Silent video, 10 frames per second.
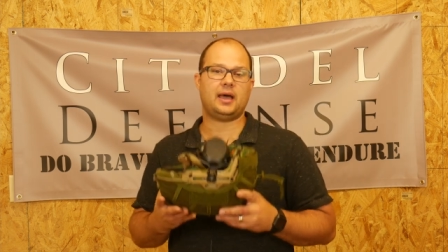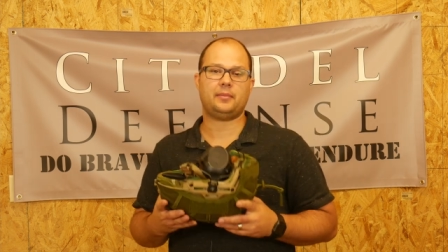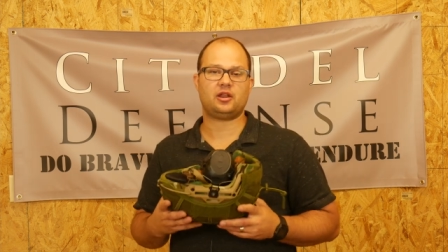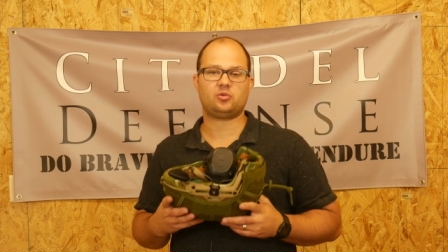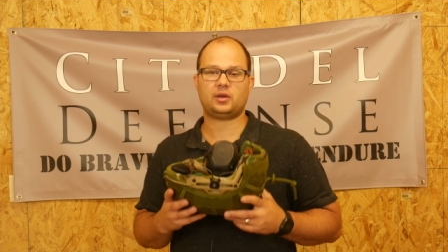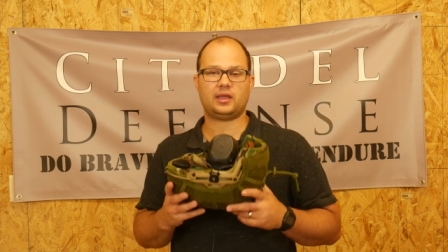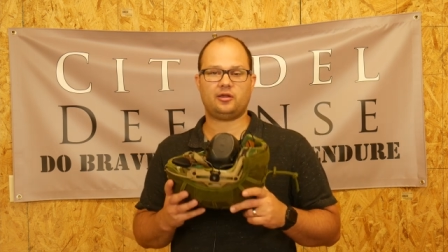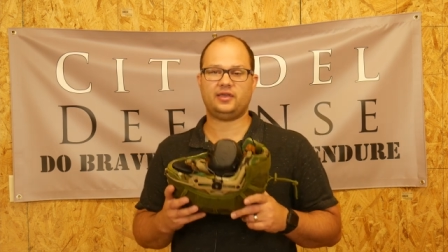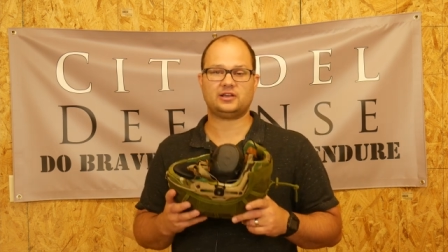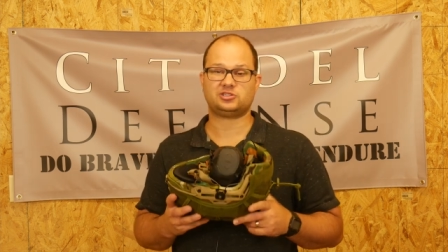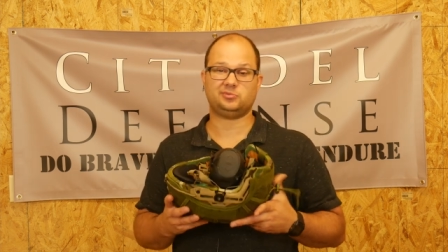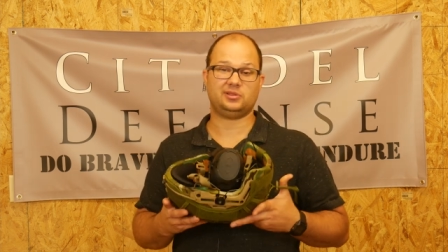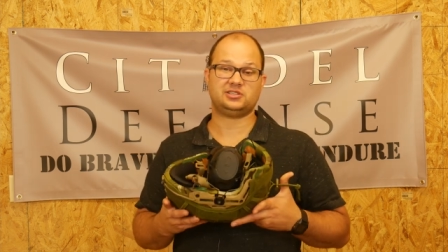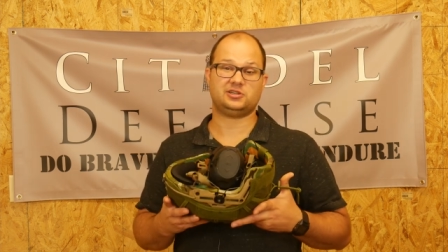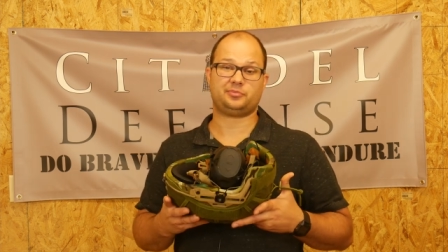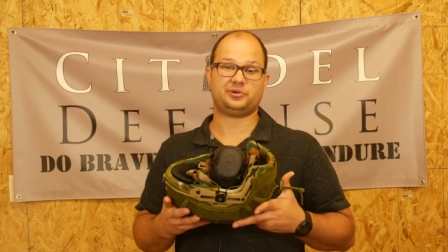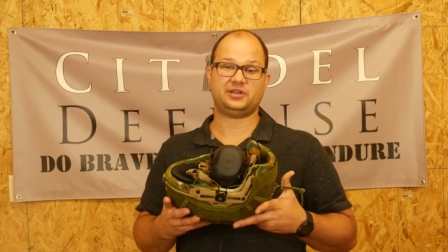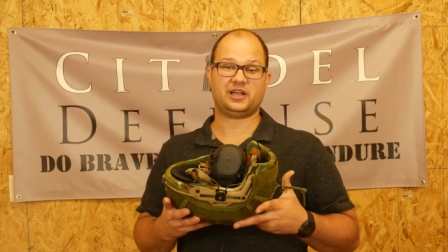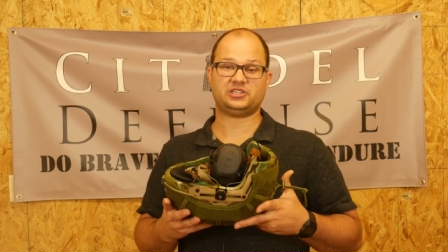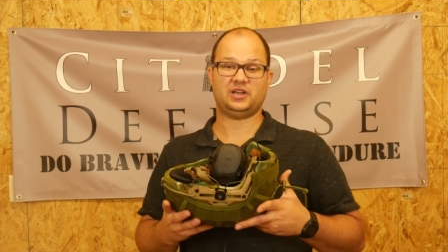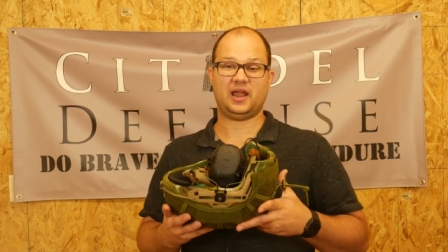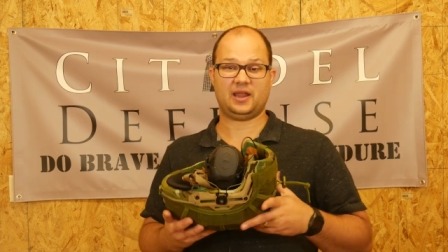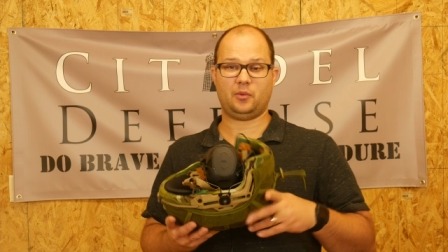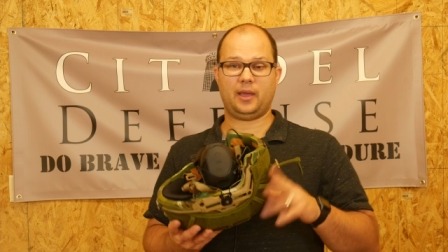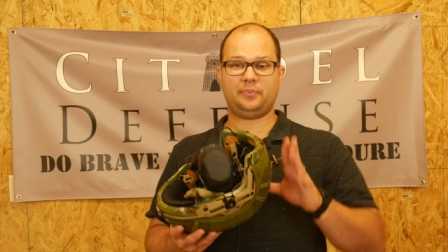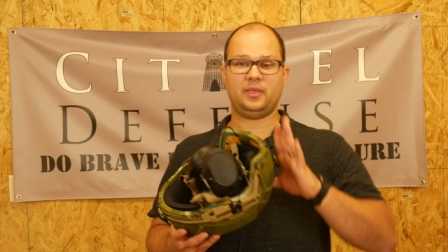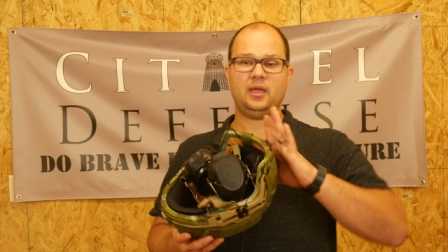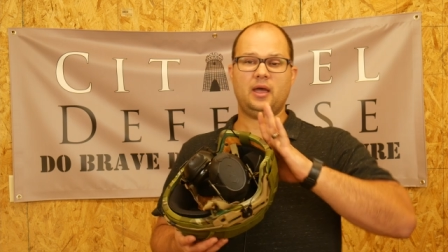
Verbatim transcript: I might as well carry the extra ballistic protection anyway.